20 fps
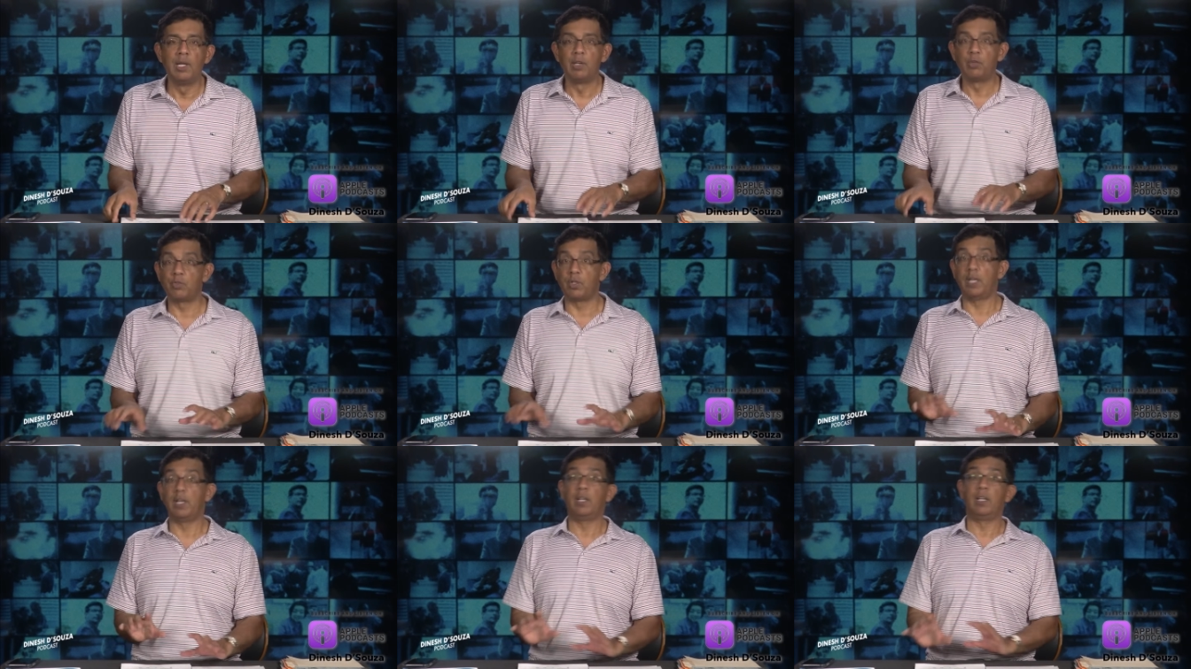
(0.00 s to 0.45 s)

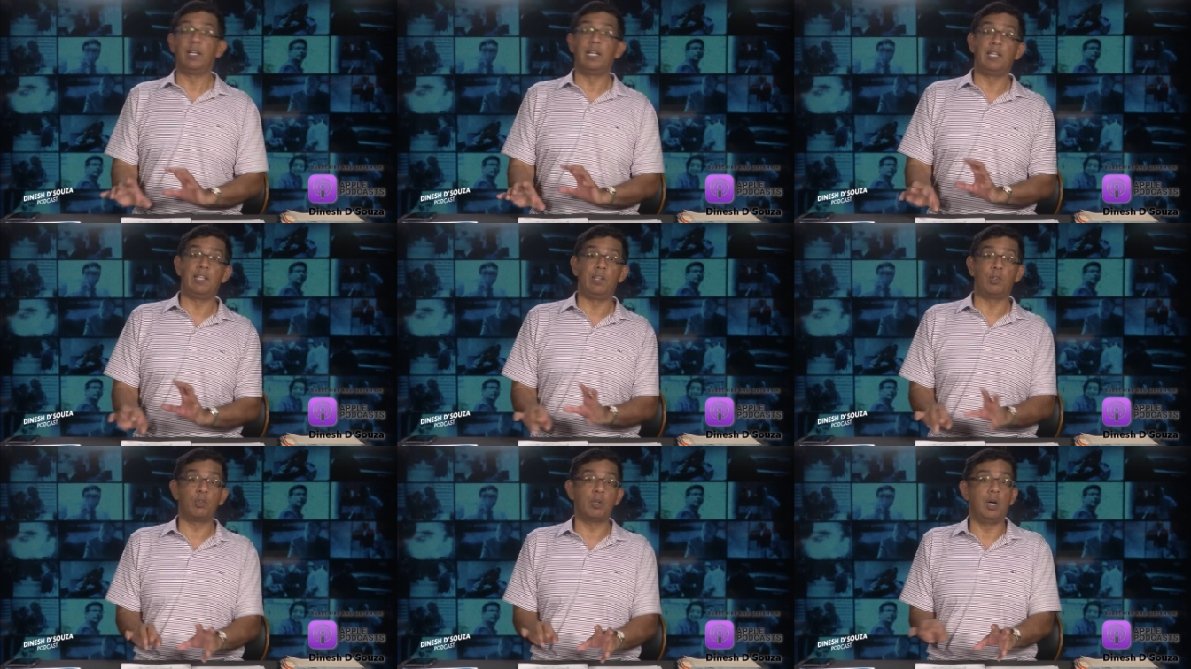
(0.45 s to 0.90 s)
Suddenly,
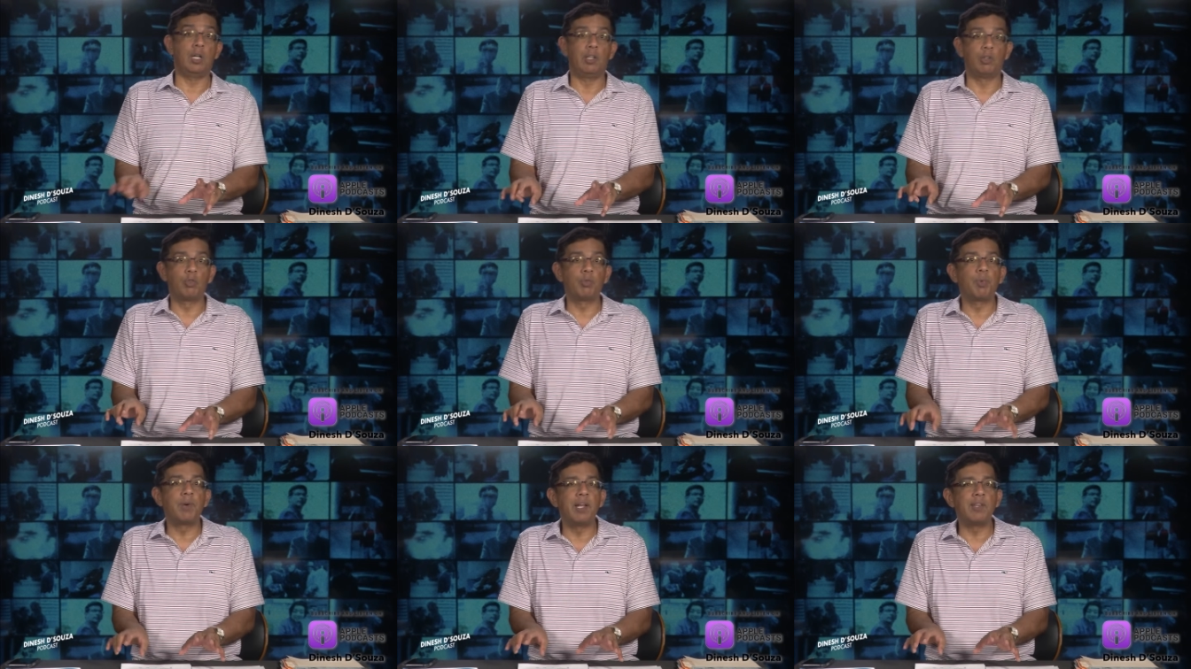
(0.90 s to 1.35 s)
these
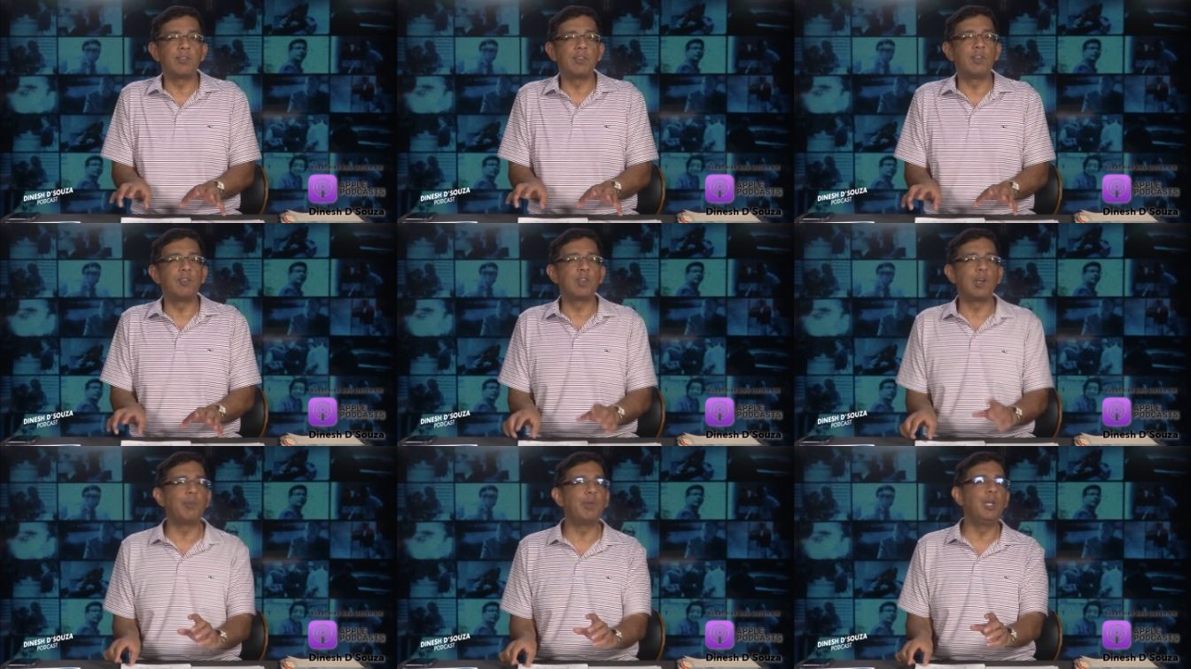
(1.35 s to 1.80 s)
college
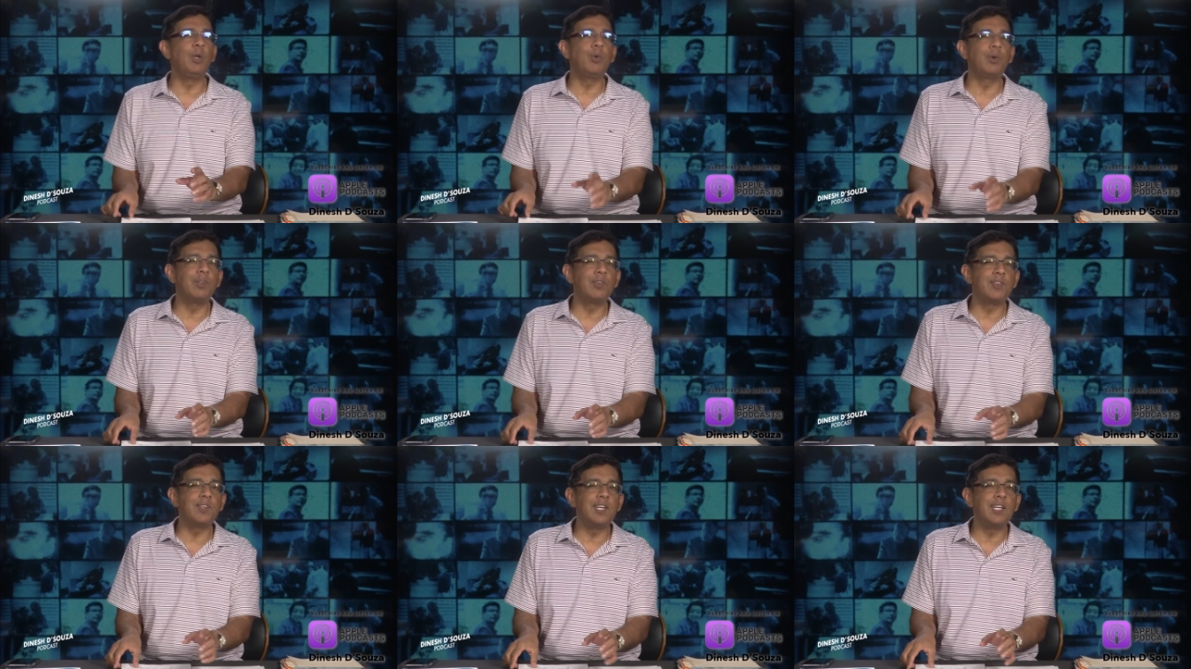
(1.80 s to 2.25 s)
presidents, I mean, you
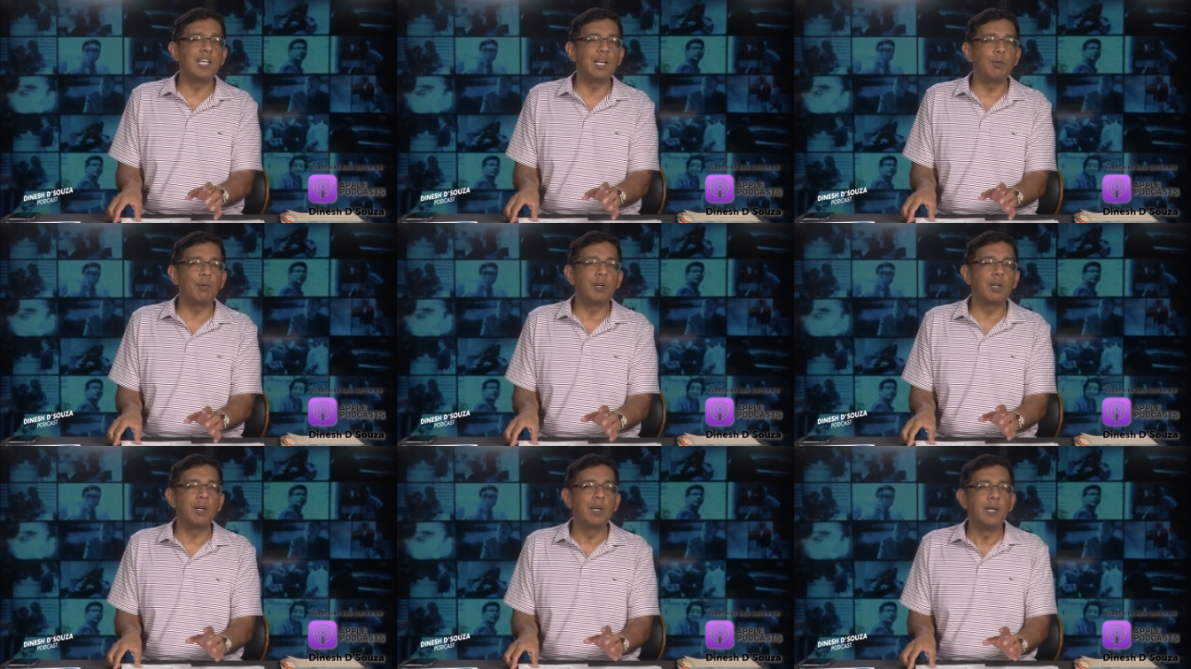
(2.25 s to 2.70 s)
could see
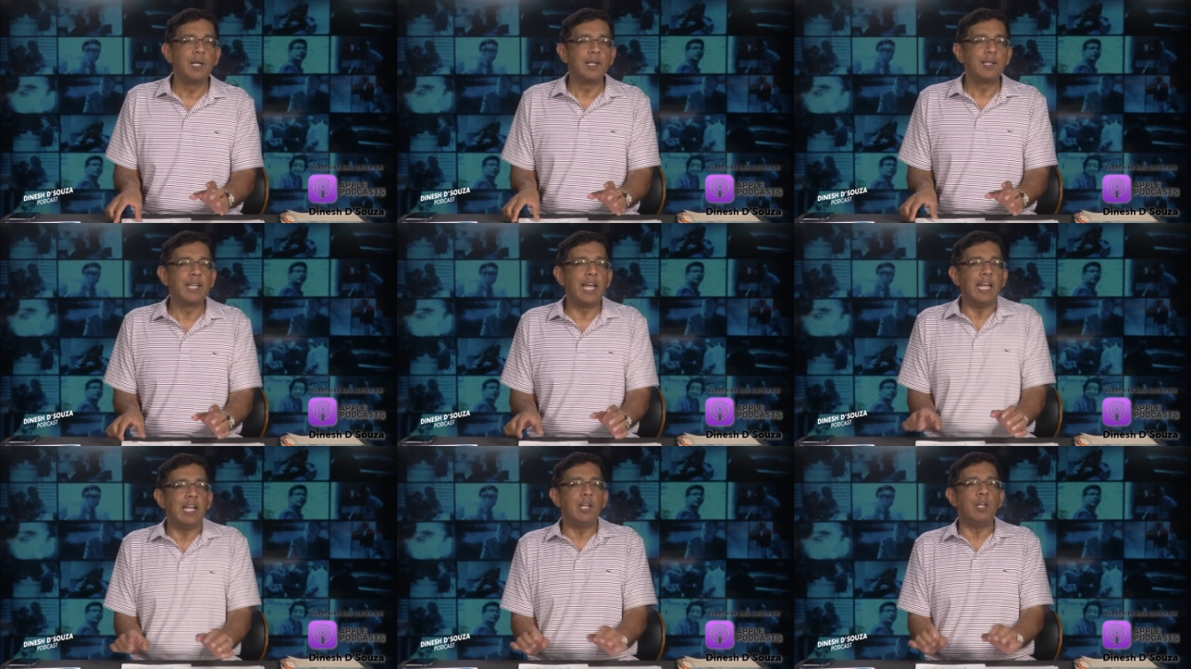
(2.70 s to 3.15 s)

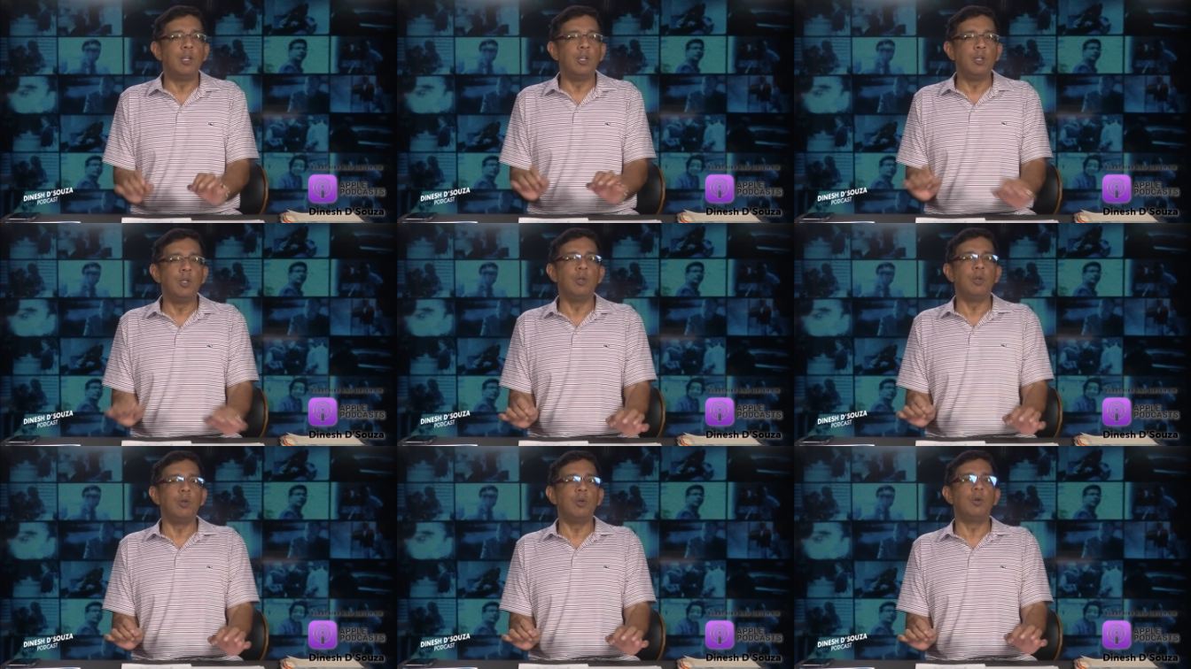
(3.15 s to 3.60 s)
they
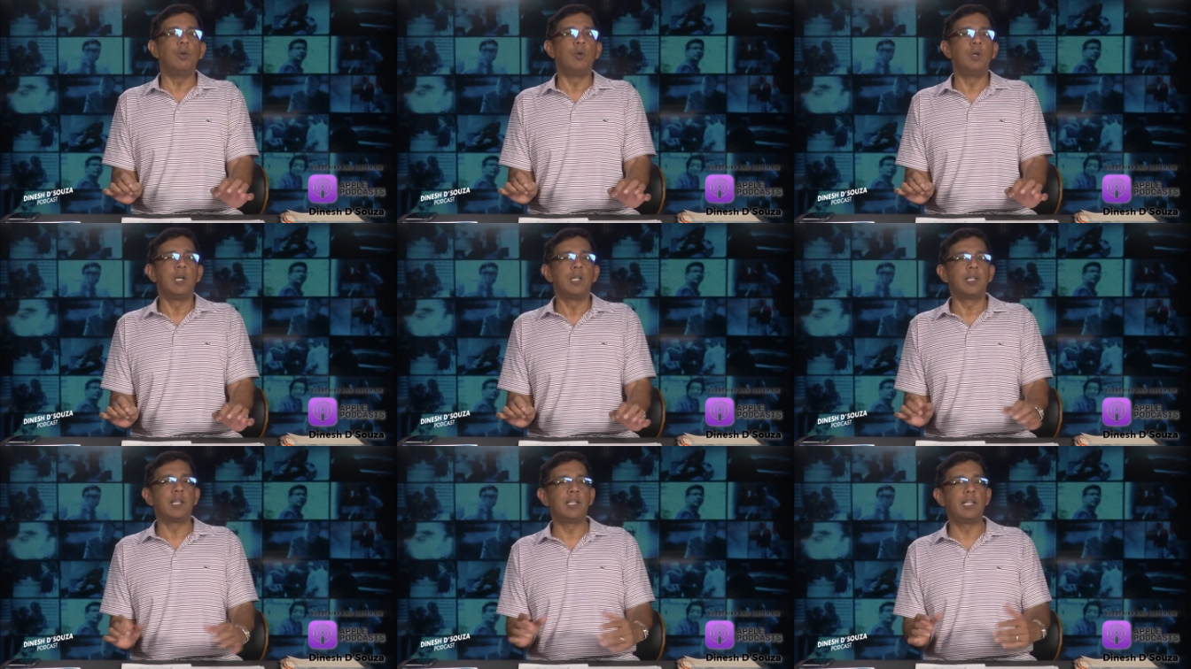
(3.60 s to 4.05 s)

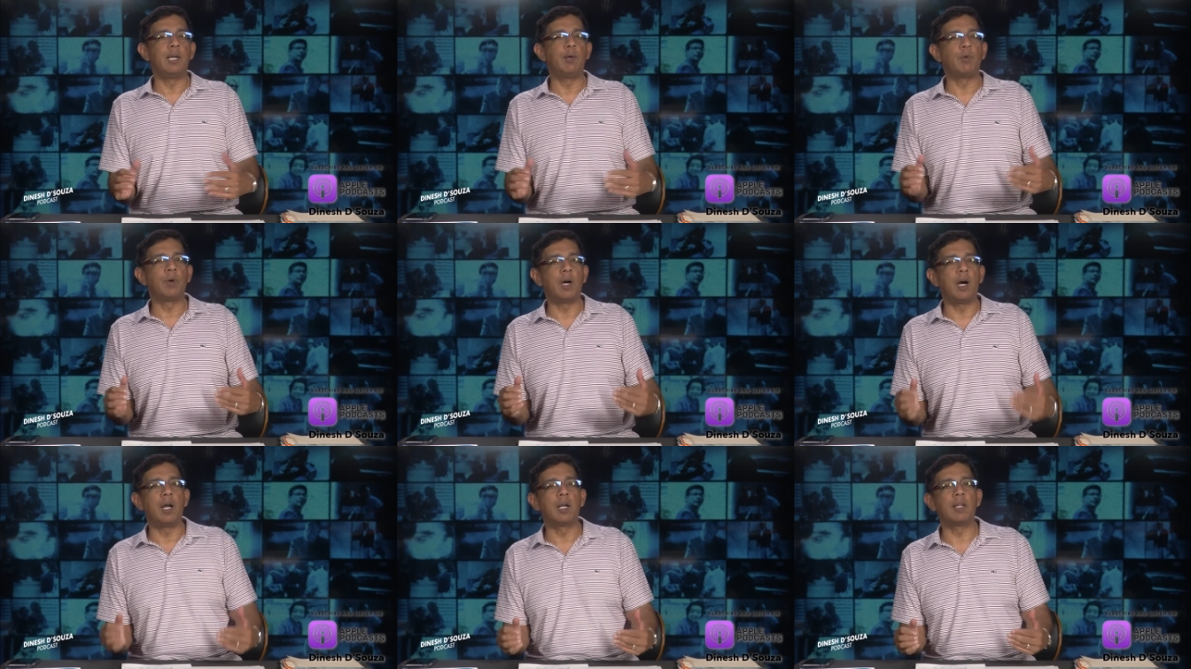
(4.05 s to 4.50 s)
knew that they
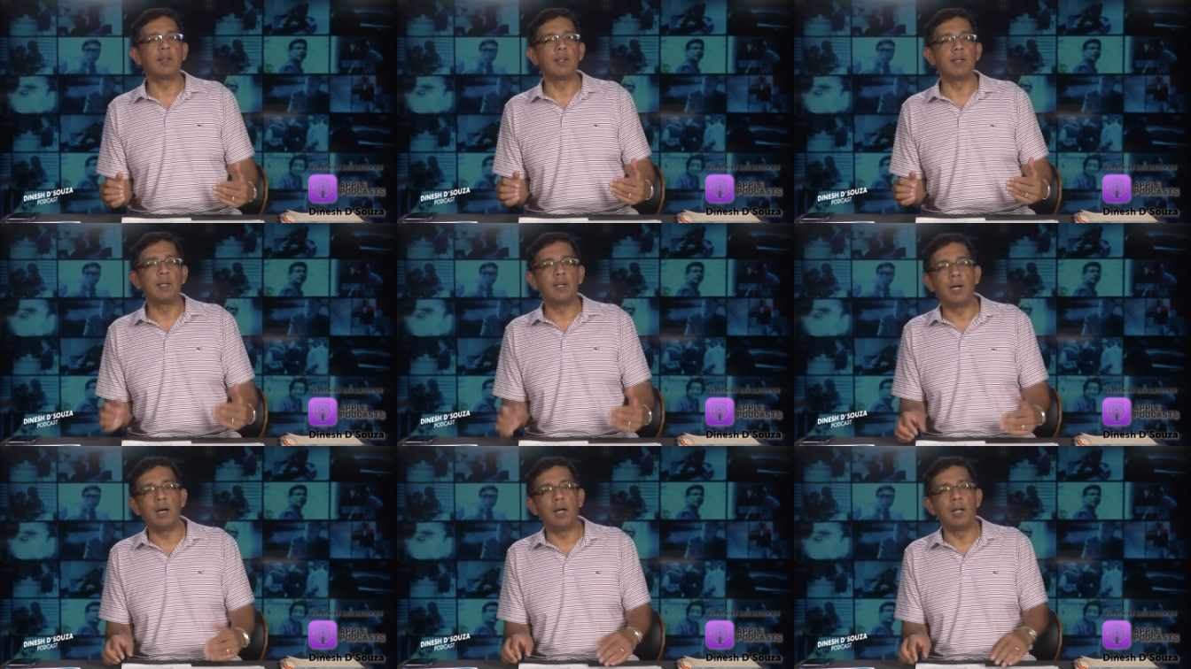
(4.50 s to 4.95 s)
were under the
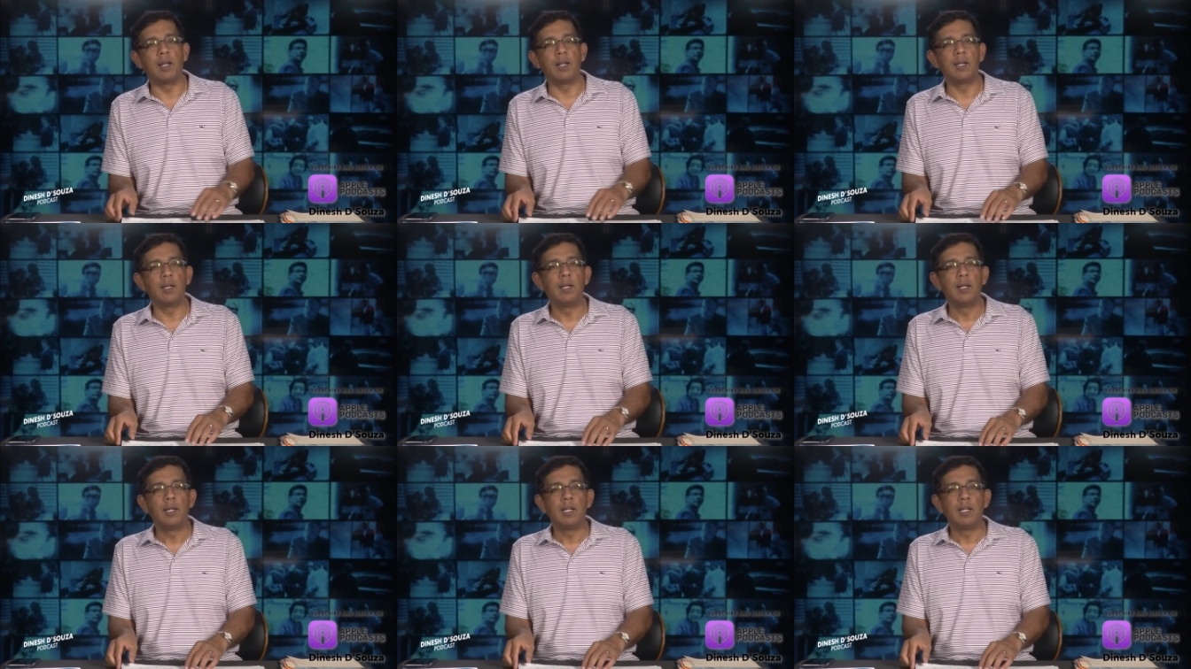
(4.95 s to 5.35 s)
gun.